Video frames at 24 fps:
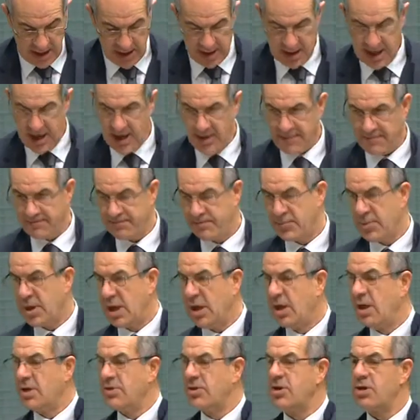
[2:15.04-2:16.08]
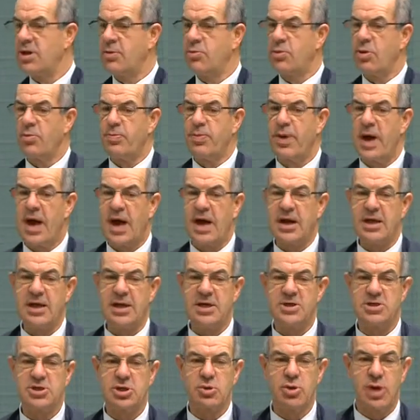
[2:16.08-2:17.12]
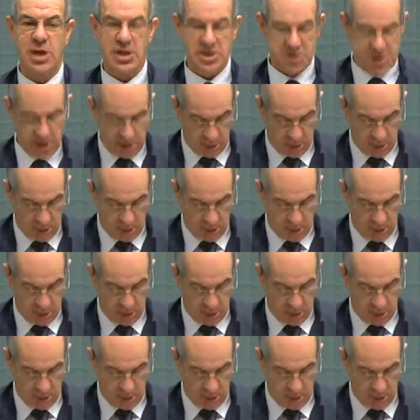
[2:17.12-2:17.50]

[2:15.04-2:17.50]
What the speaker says: Now, the Liberal Party is quick to